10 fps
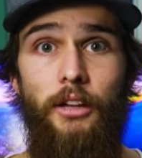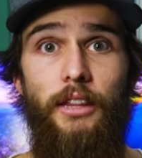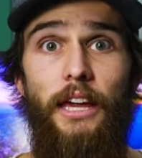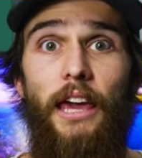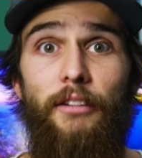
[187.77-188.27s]

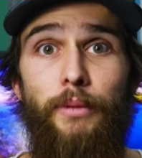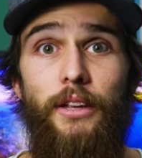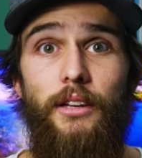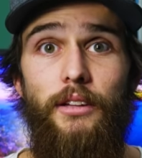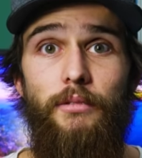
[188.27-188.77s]
They gave me
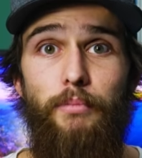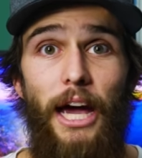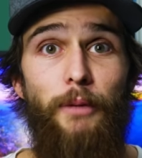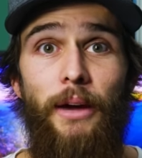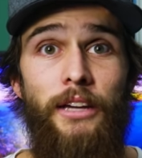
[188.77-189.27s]
the
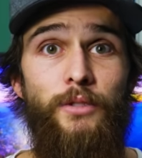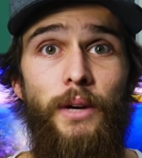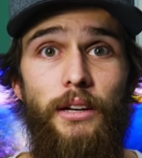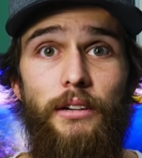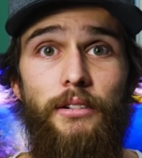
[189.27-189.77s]
backpack as
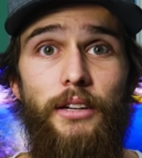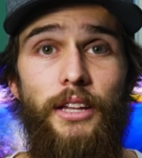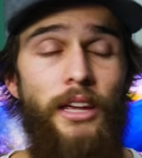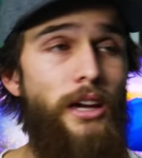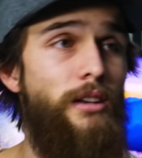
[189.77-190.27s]
well,
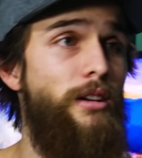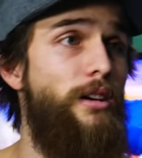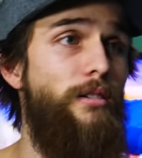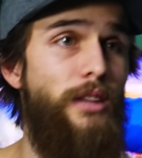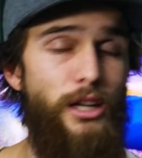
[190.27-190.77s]
and then you
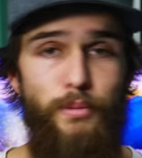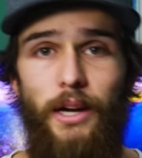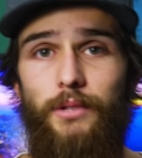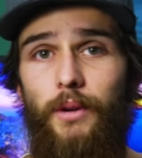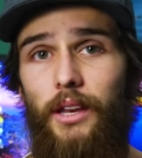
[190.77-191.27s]
know next
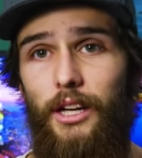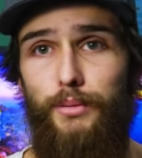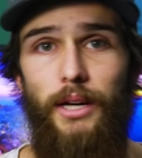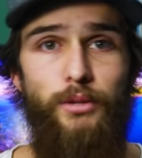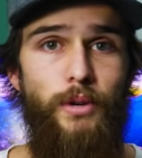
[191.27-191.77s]
prize went, next
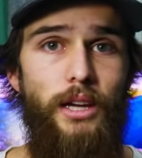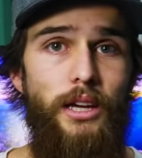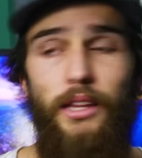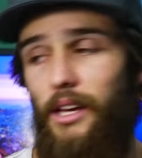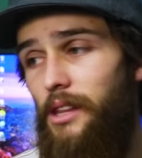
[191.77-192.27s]
prize went,
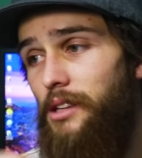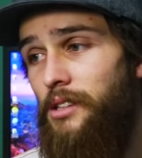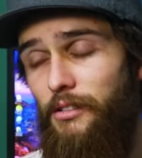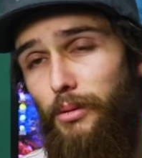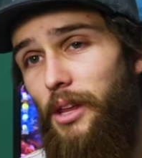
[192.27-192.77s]
and then the
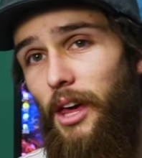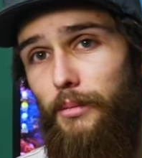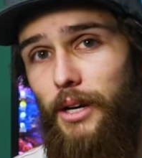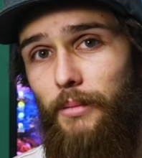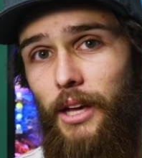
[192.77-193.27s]
surfboard
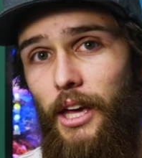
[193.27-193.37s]
came up.